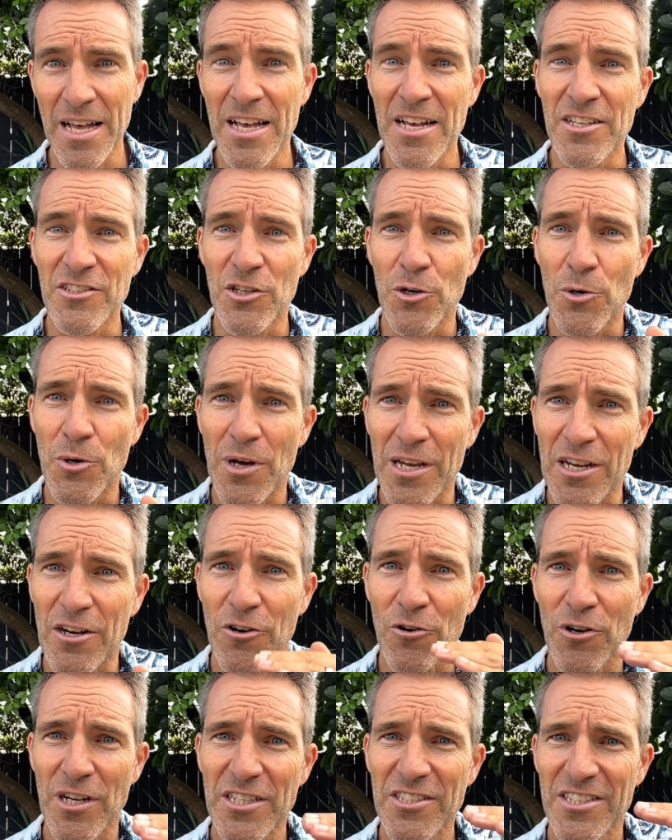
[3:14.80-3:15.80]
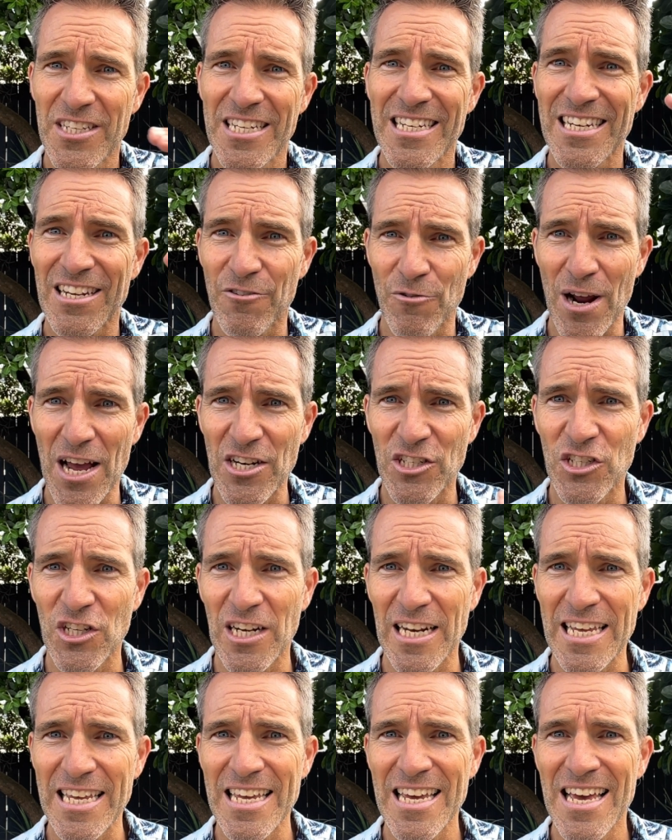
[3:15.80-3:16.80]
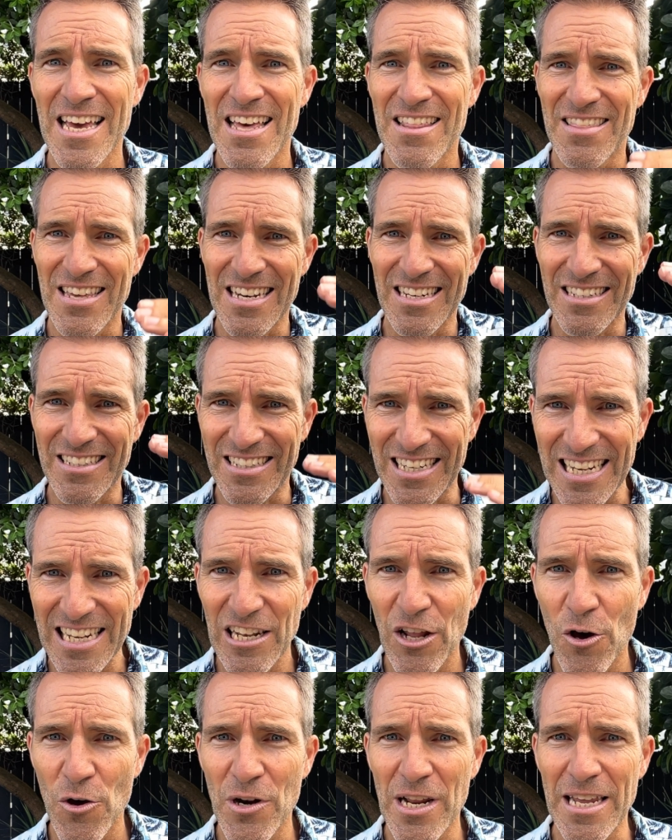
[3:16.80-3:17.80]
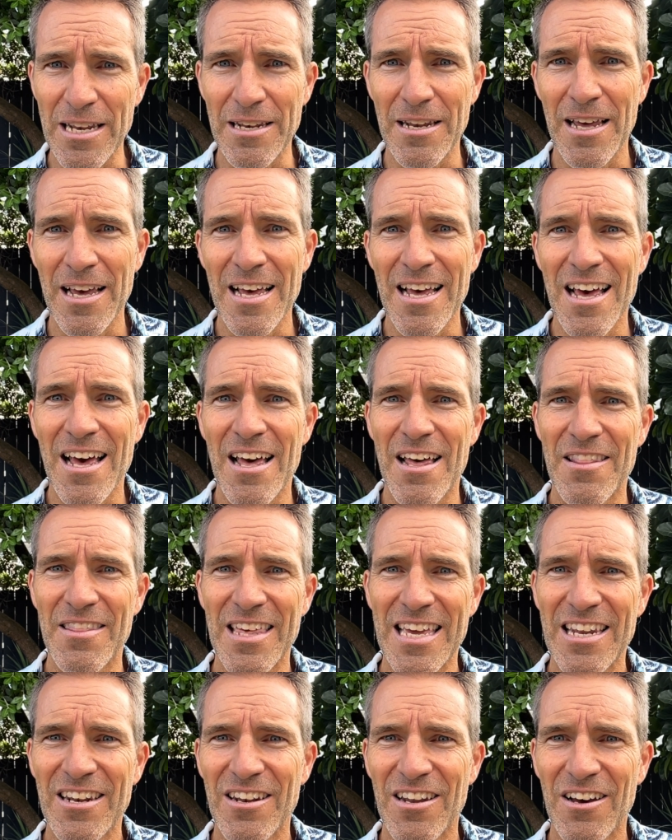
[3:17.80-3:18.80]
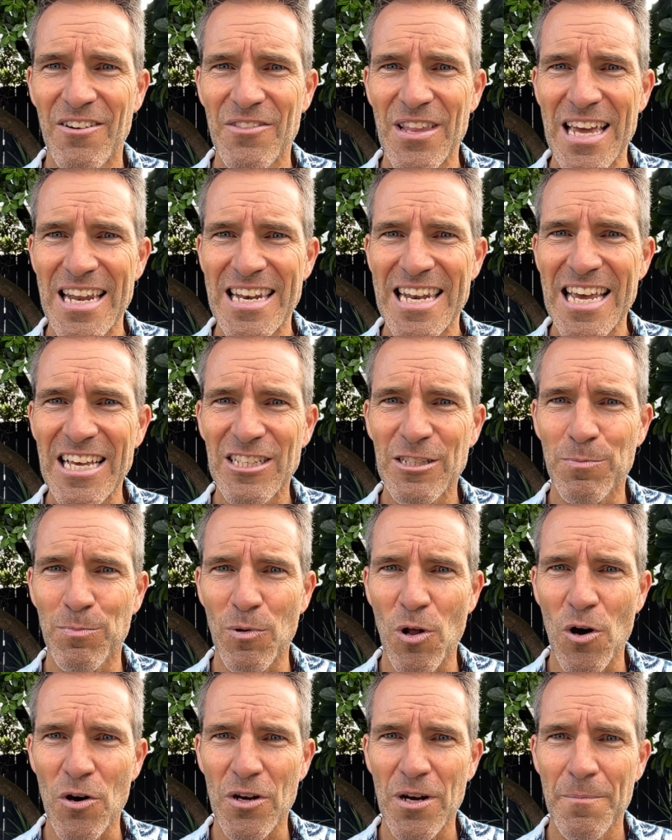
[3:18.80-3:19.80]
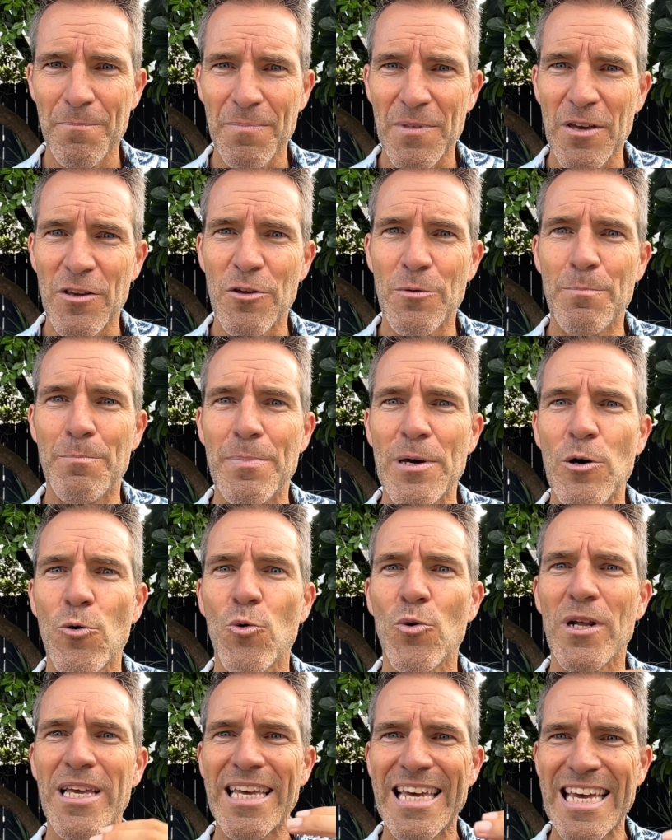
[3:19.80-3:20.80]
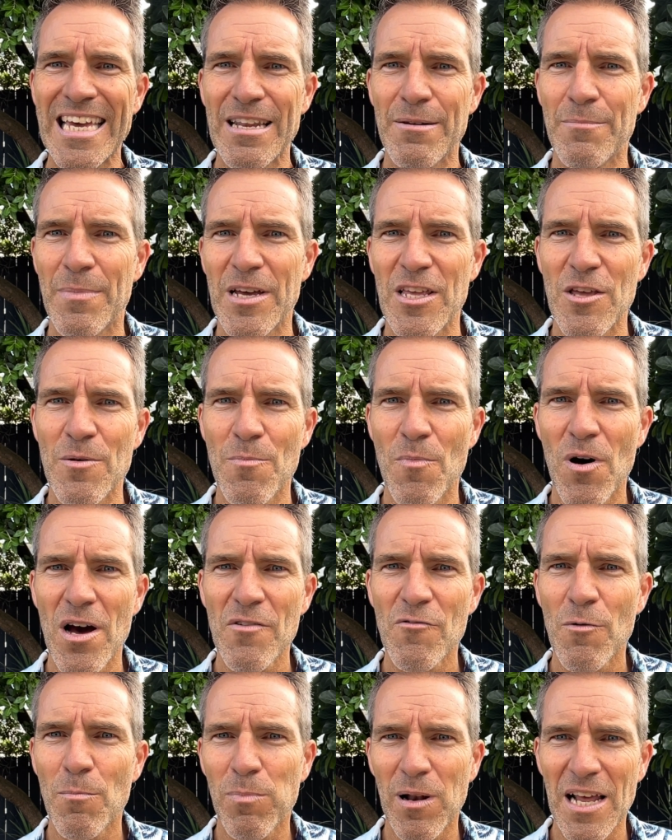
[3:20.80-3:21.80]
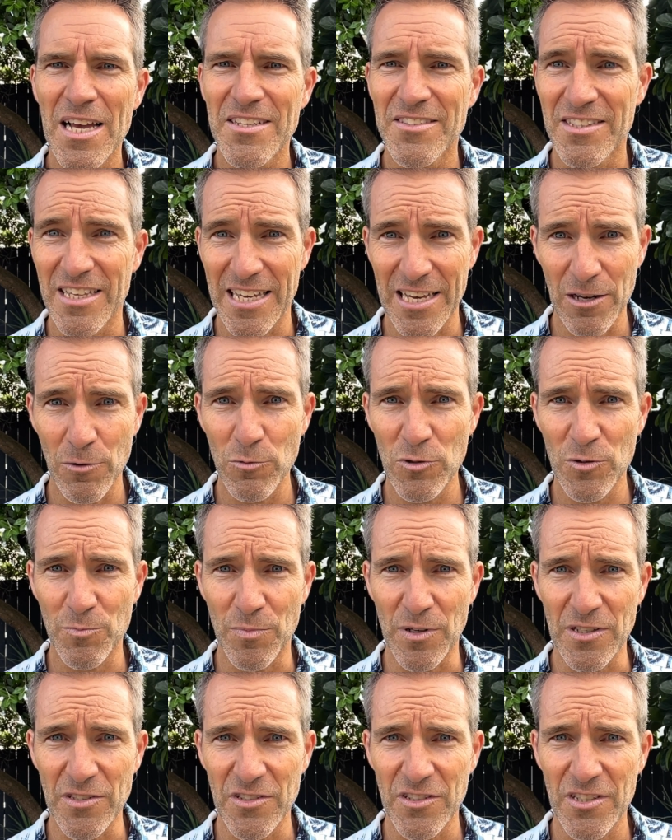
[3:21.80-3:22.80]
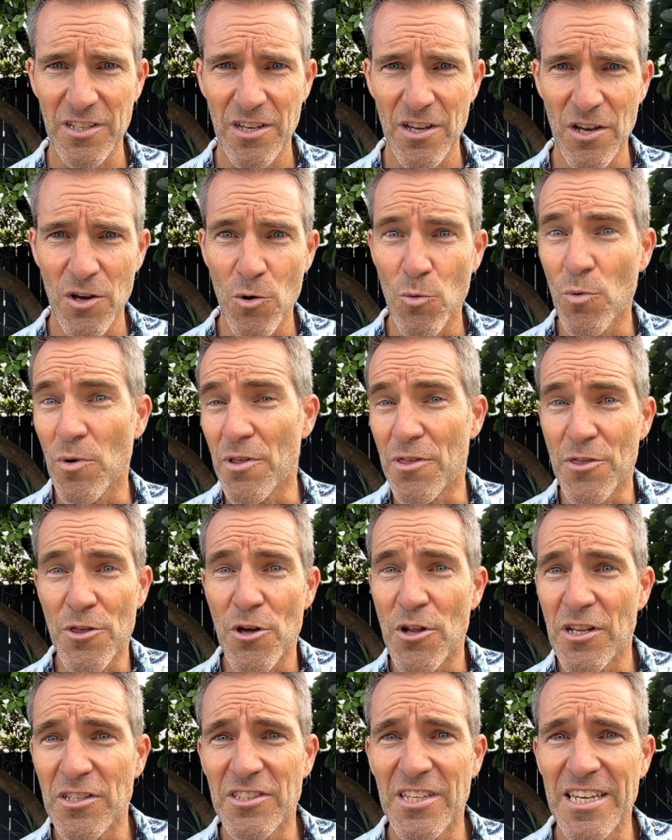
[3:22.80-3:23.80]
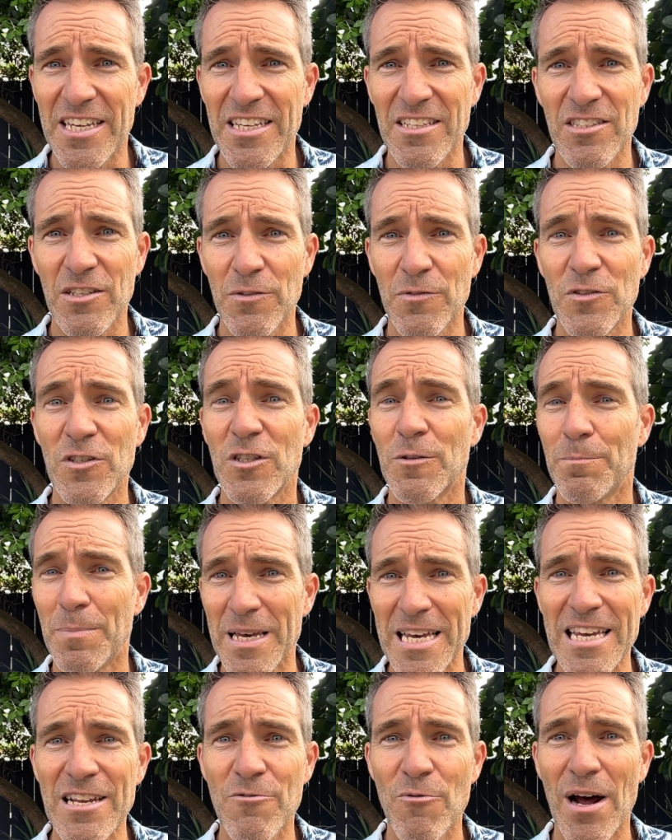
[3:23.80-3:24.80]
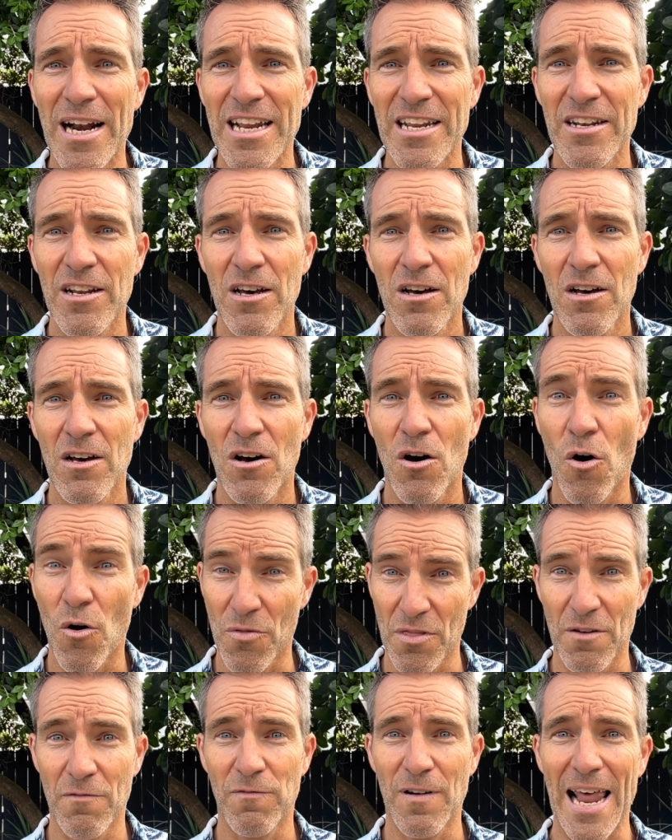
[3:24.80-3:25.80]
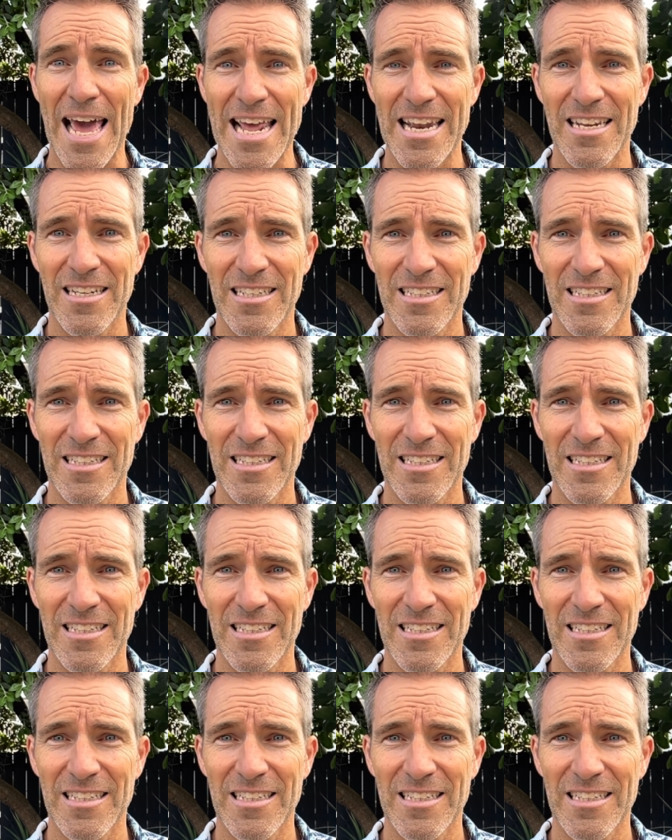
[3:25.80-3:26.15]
So increasing gradually, then deloading. Then on that next block, you build again, but you might replace the hill sprints with 30 seconds of speed running on the flat.